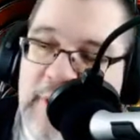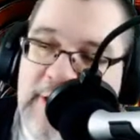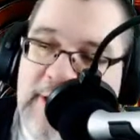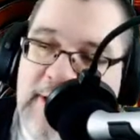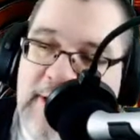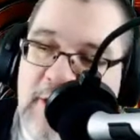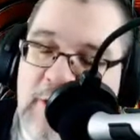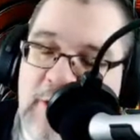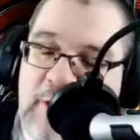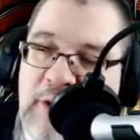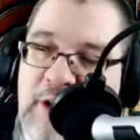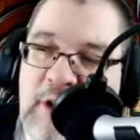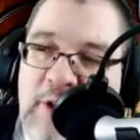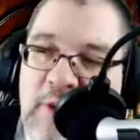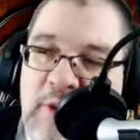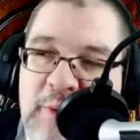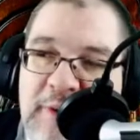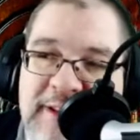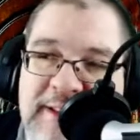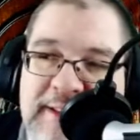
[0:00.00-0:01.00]
with Silk
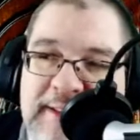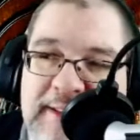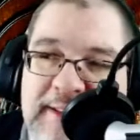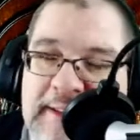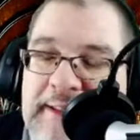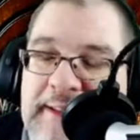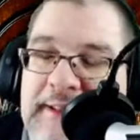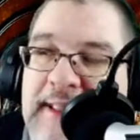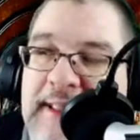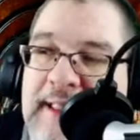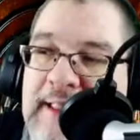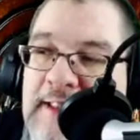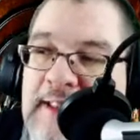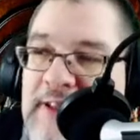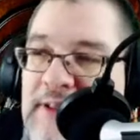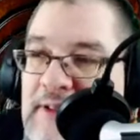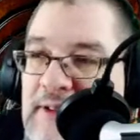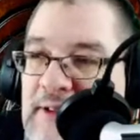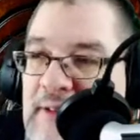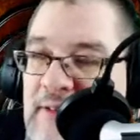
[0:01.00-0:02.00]
Road was just a
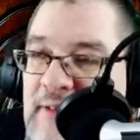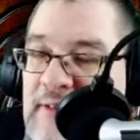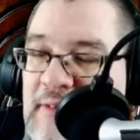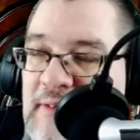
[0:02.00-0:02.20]
taste.